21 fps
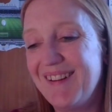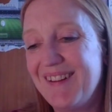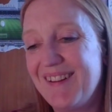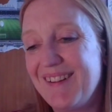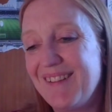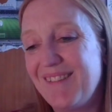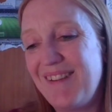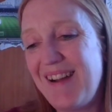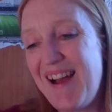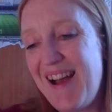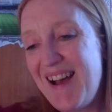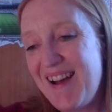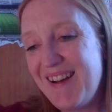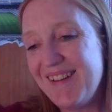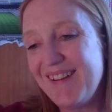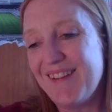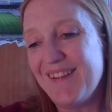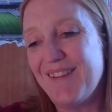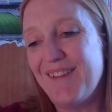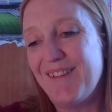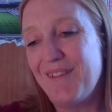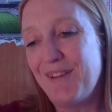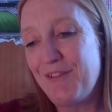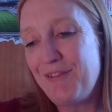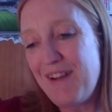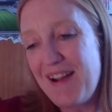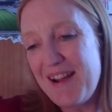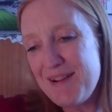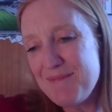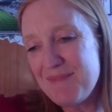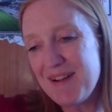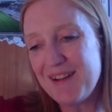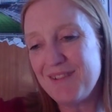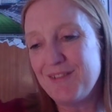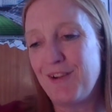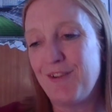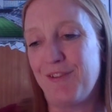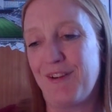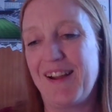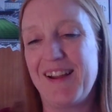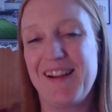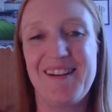Well, we're fine, man. We're
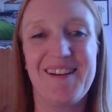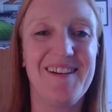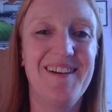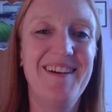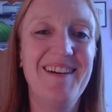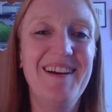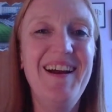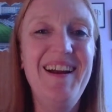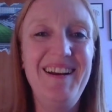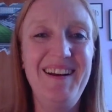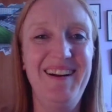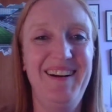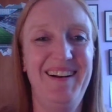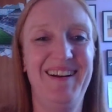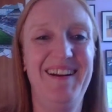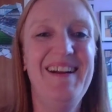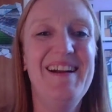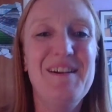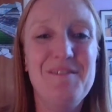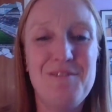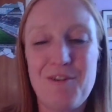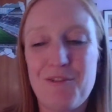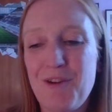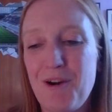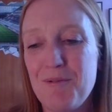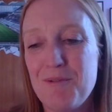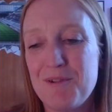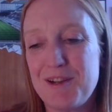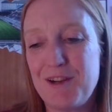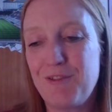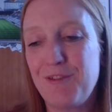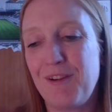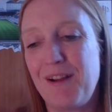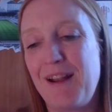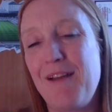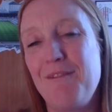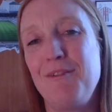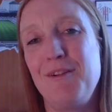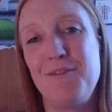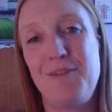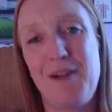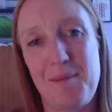fine. We've got a different
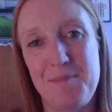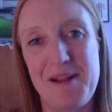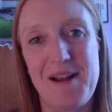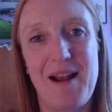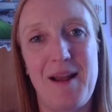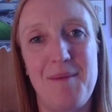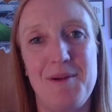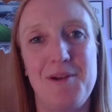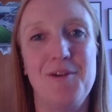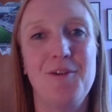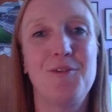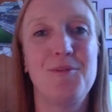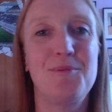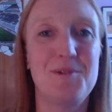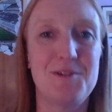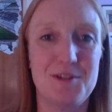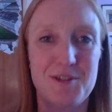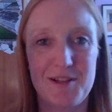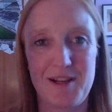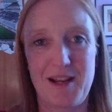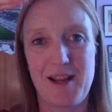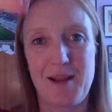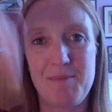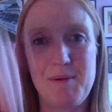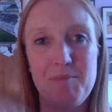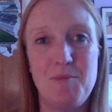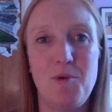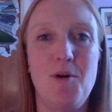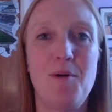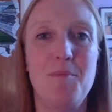level of happy clapping us. We're just like a bit more